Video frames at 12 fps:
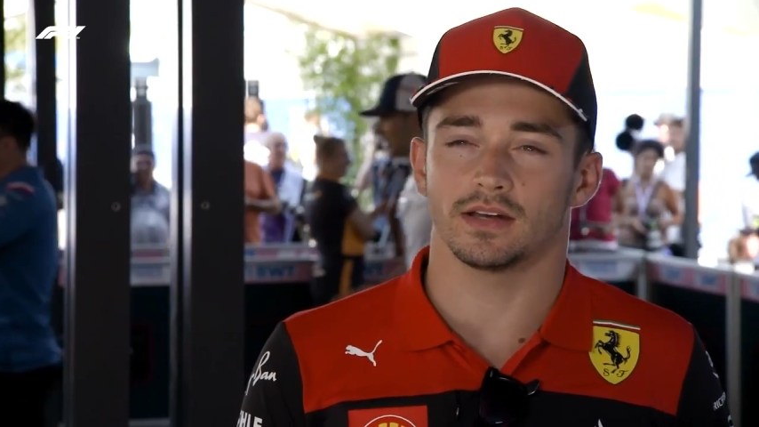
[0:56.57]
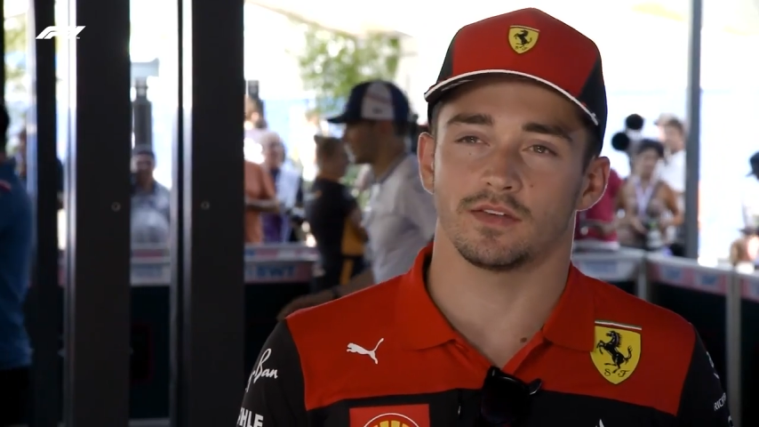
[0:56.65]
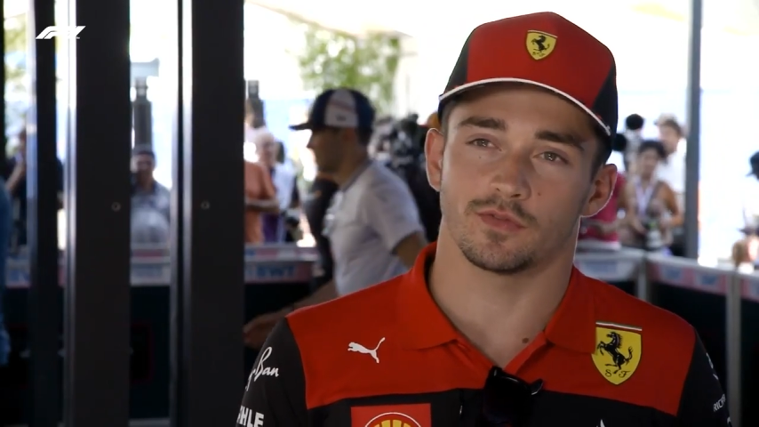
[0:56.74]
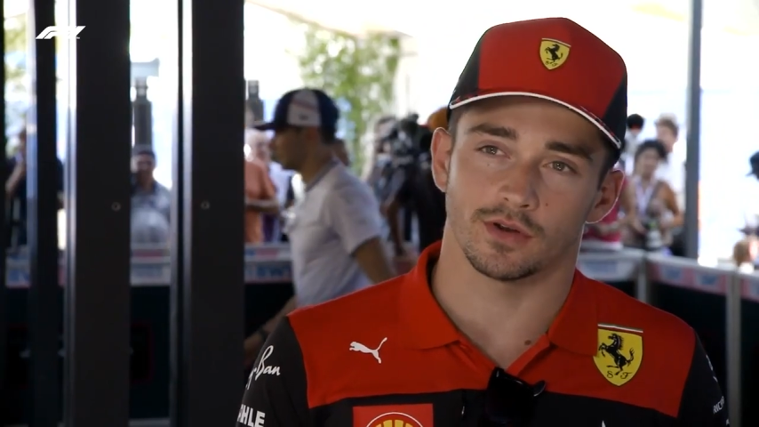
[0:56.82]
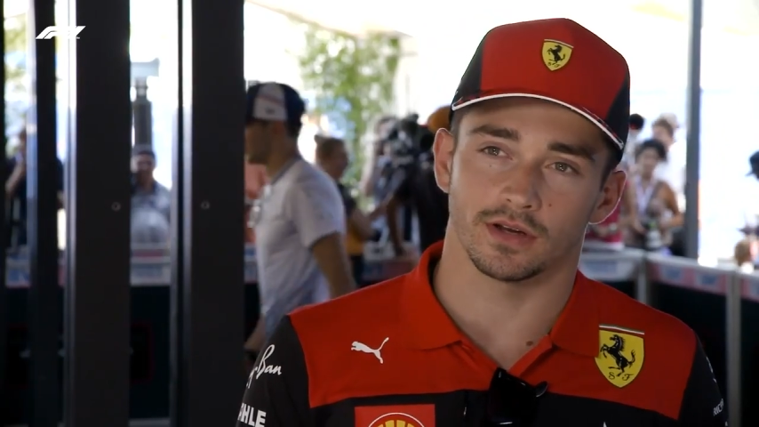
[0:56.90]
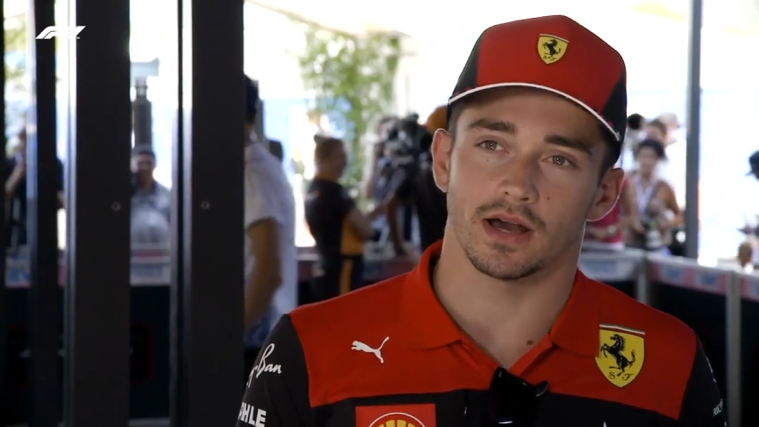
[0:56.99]

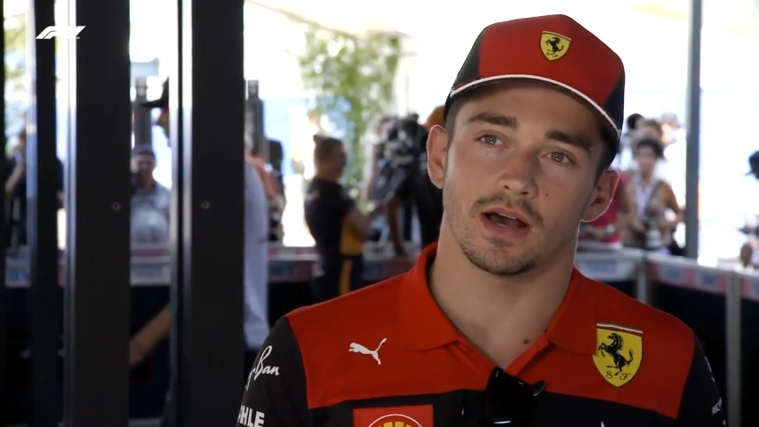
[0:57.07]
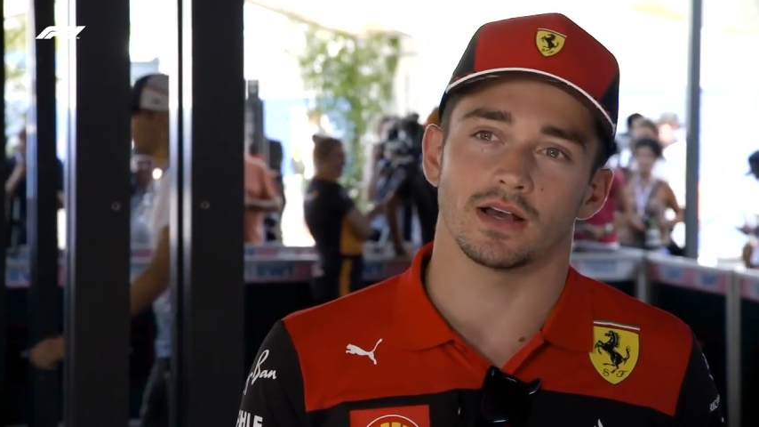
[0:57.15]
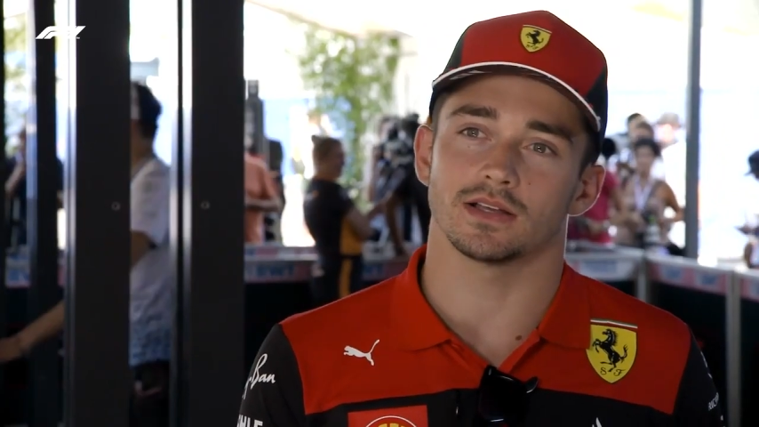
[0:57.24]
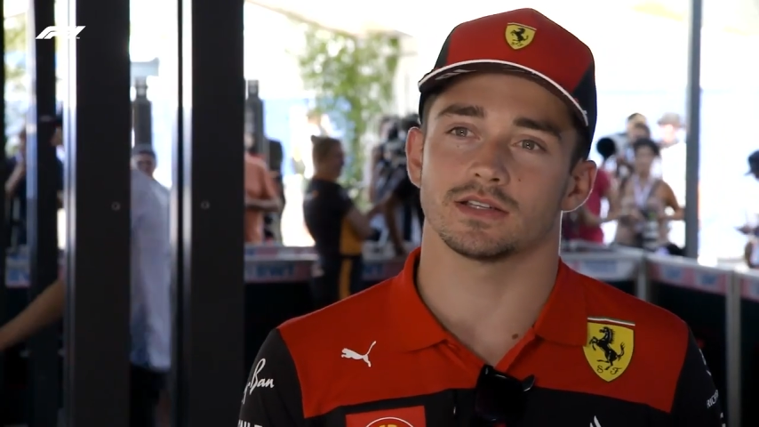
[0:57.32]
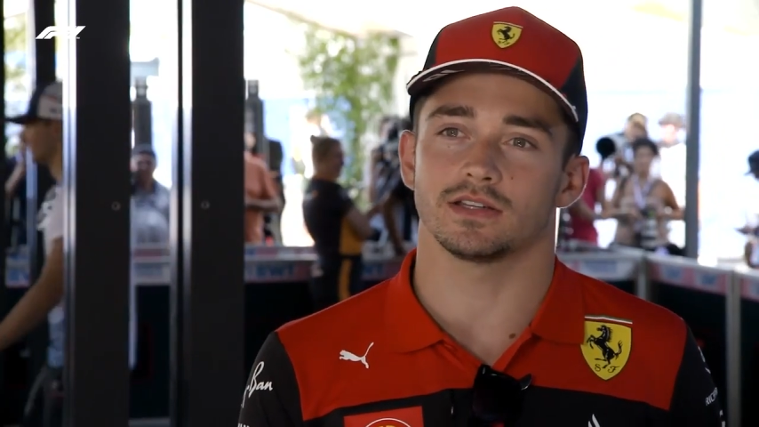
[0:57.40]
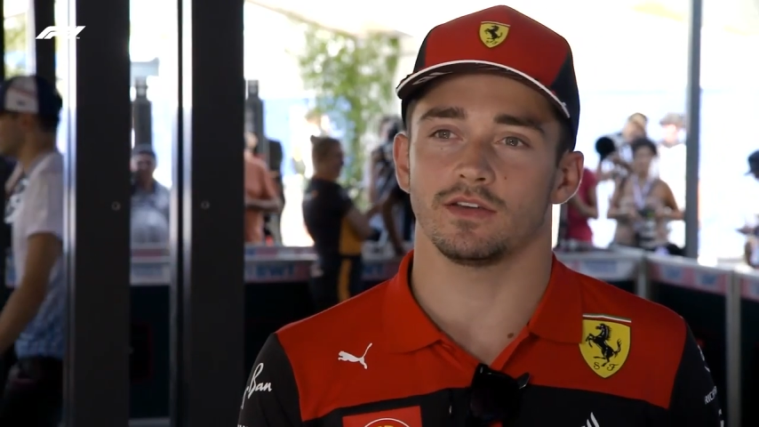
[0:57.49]
different
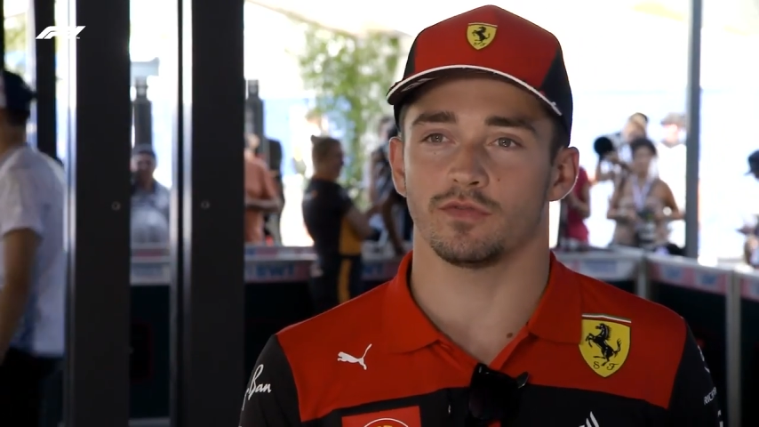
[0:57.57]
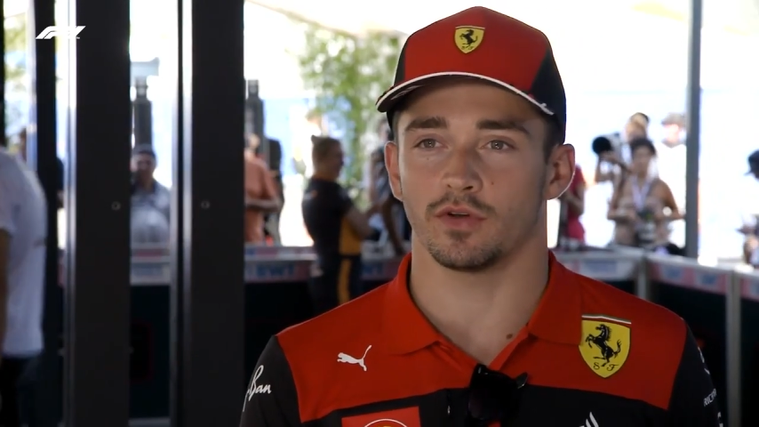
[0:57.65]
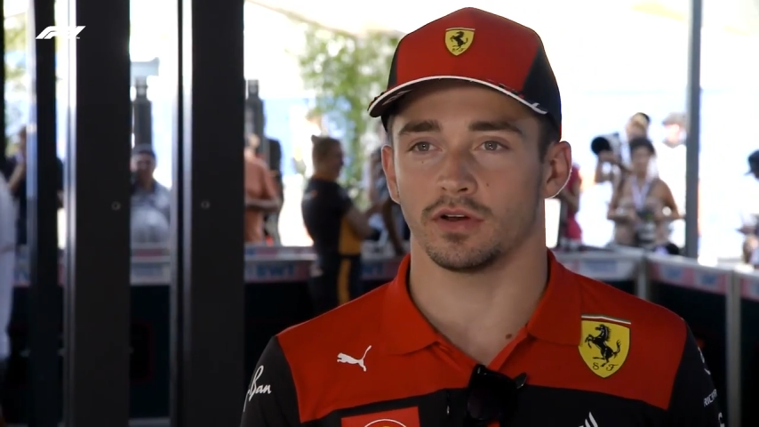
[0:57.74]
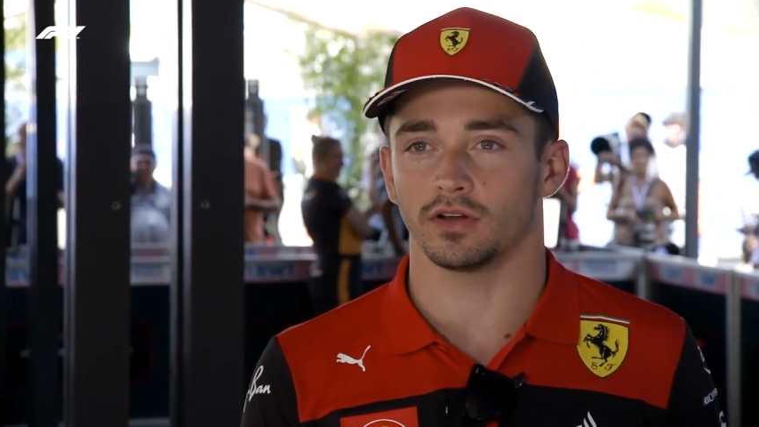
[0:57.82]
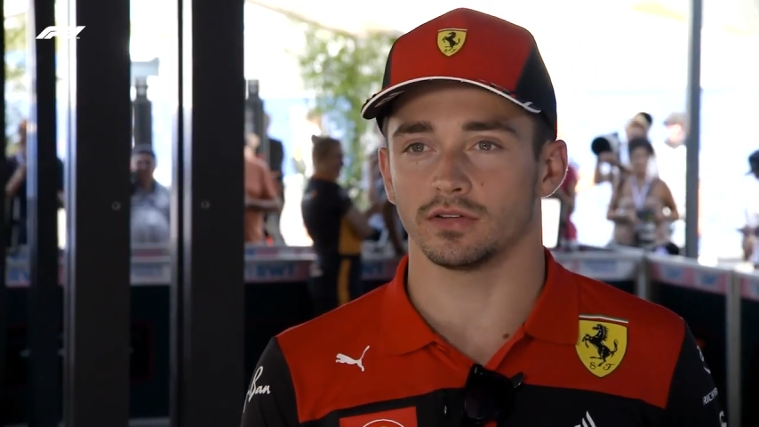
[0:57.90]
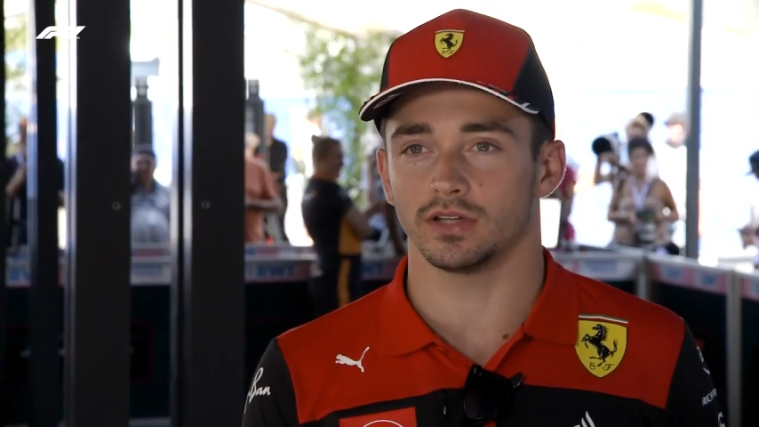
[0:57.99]
cars,
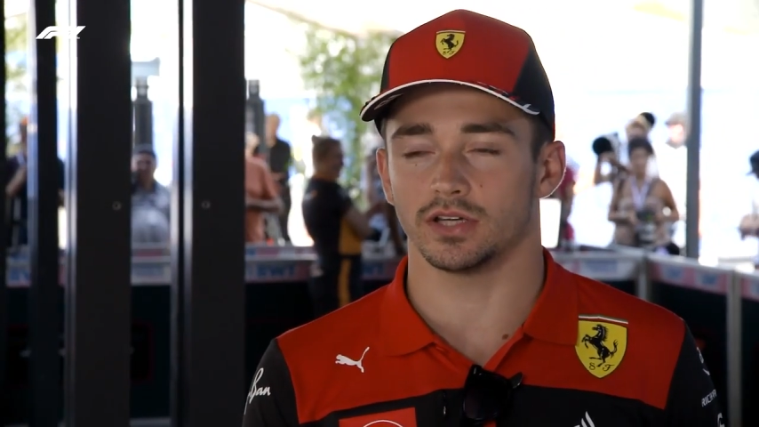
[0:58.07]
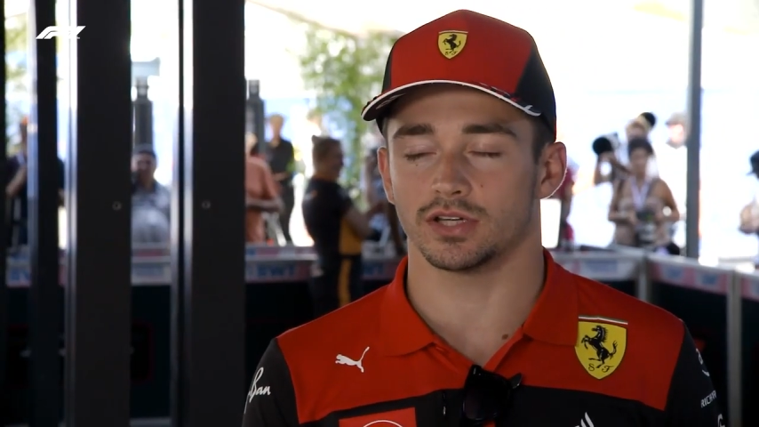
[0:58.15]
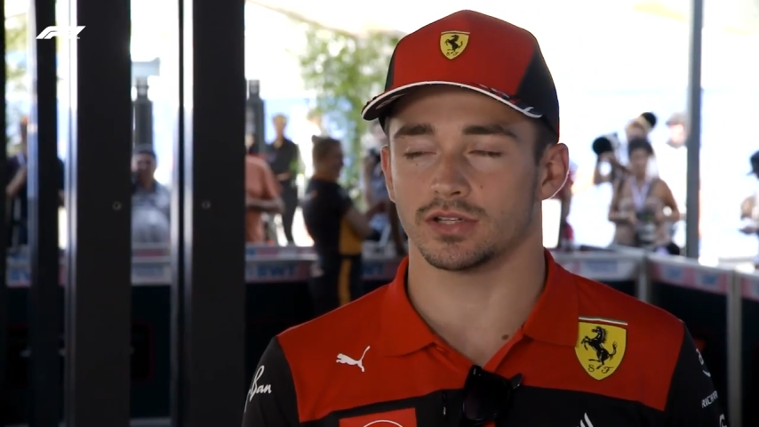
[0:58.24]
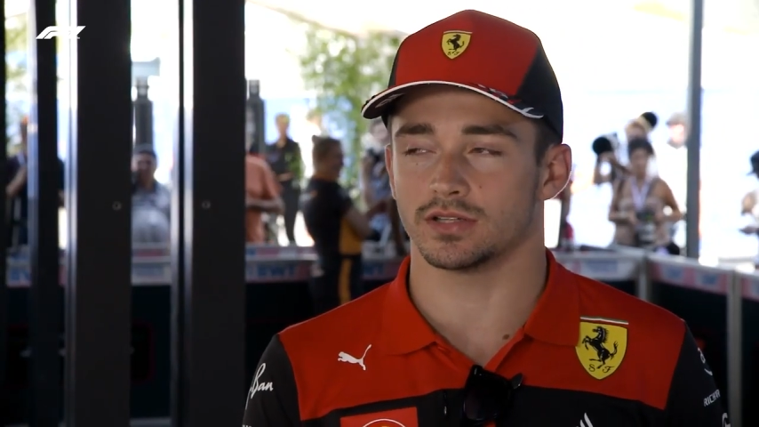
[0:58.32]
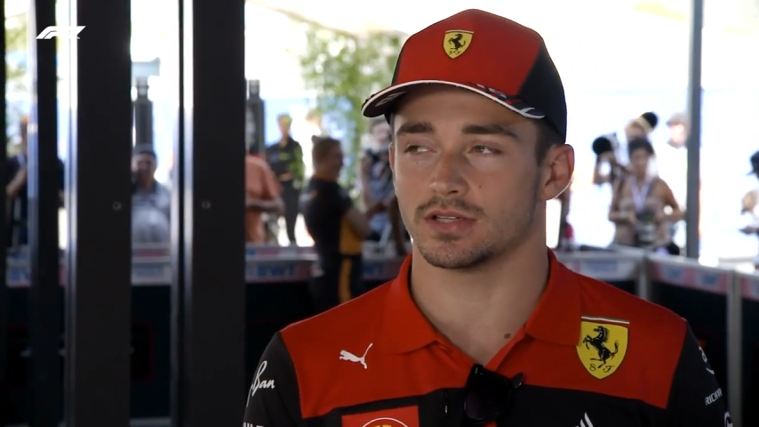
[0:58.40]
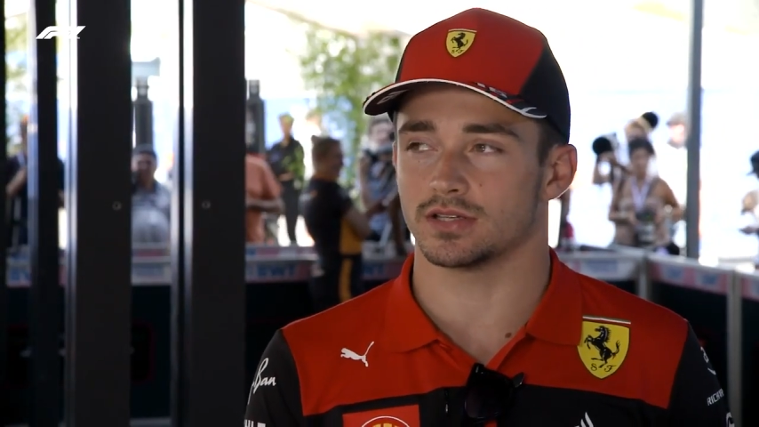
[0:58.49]
different
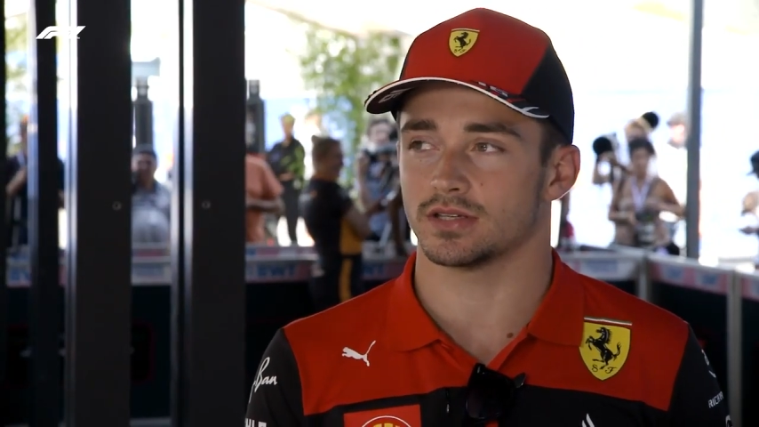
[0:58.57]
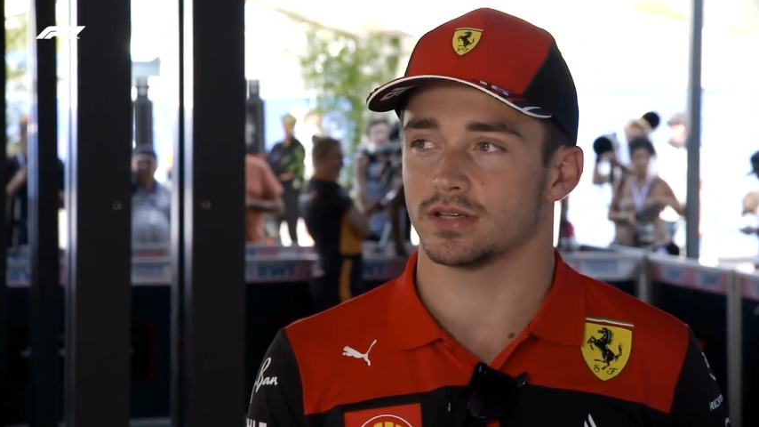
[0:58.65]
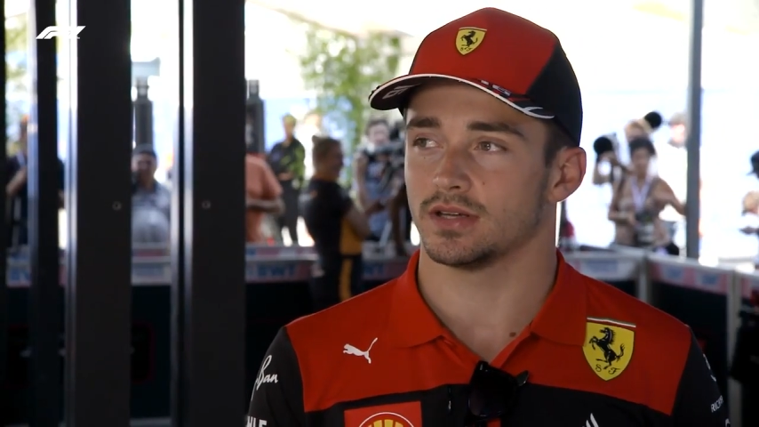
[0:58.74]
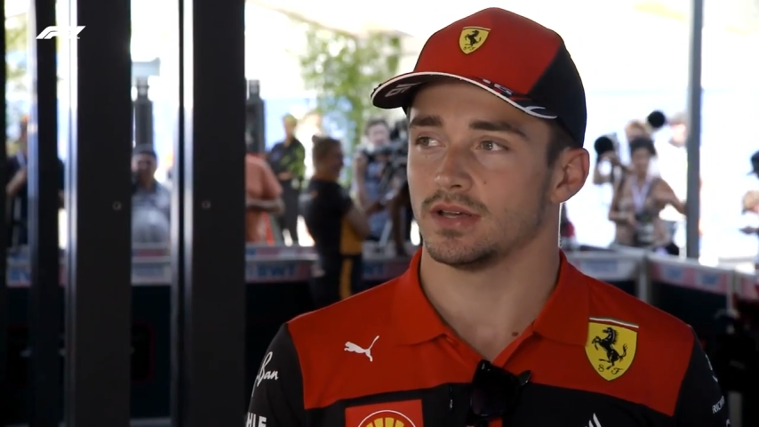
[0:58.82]
conditions.